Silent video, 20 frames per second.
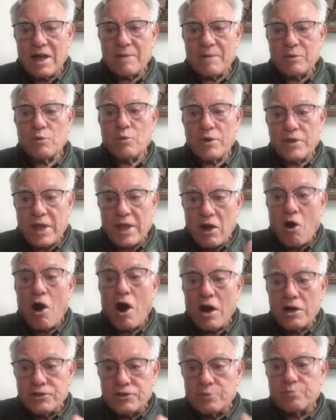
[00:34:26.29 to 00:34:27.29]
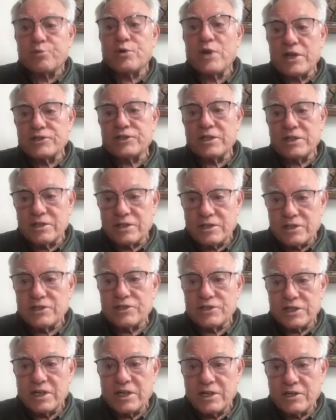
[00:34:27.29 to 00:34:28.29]
I mean, where they are suppressing the
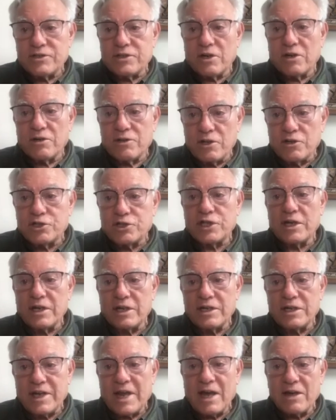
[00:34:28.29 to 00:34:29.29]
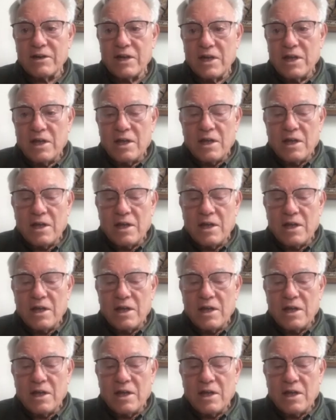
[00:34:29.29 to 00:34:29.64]
disease, they're shutting it down.